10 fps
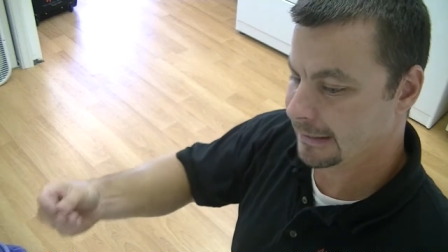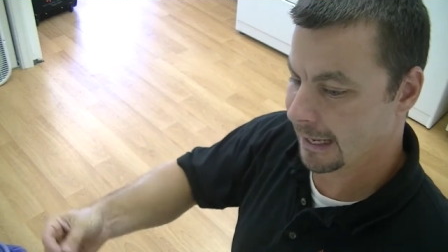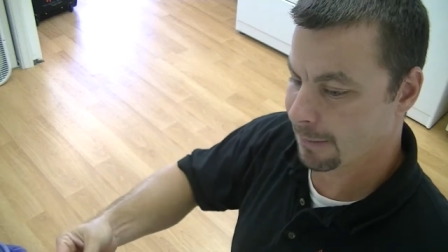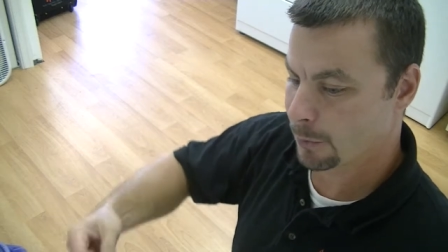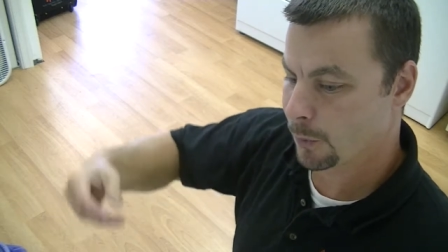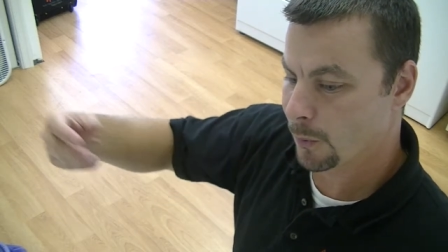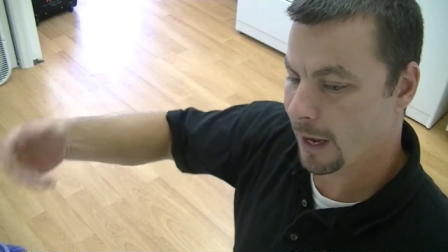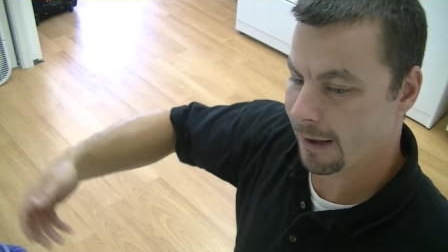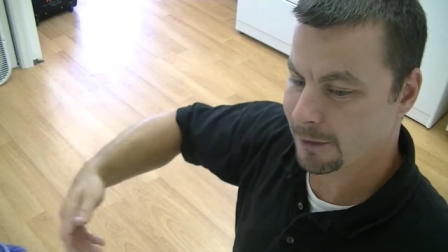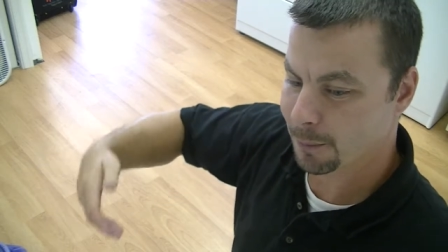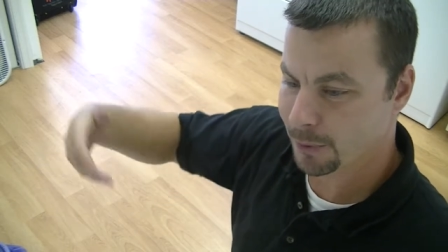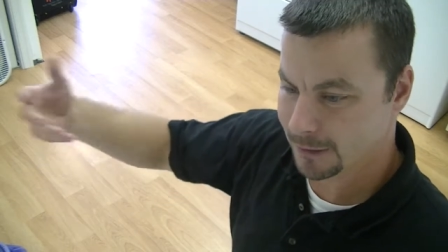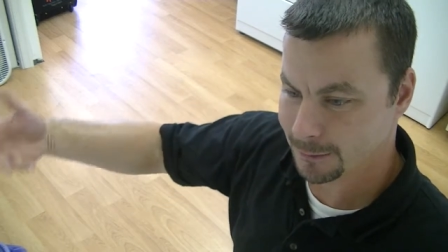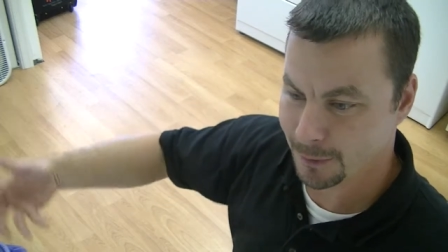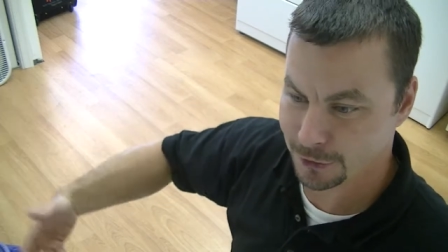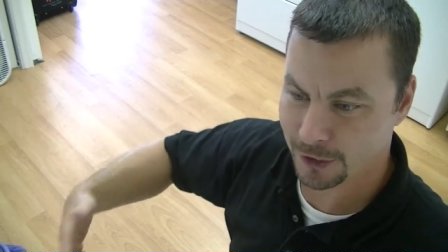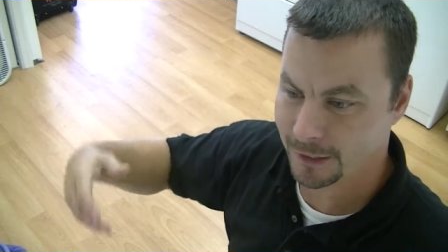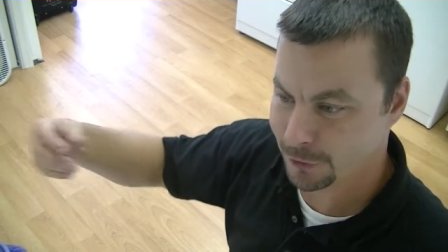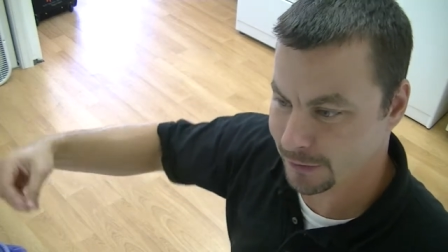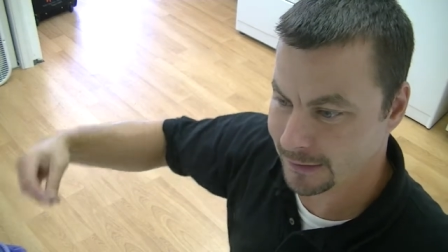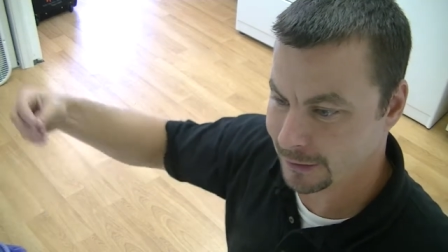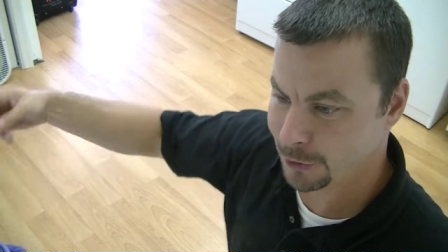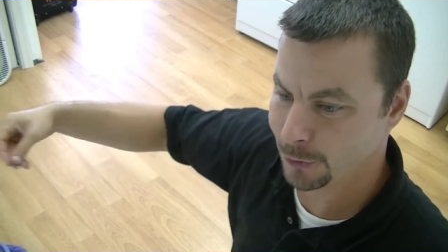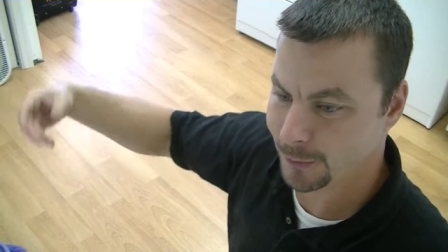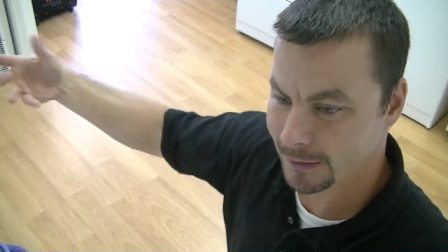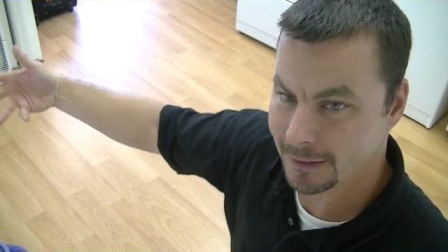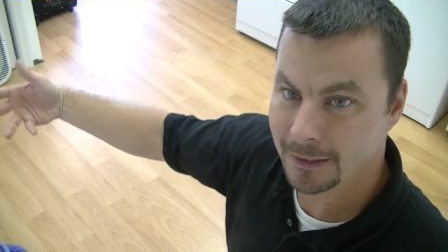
time we won't have to put as much energy into it.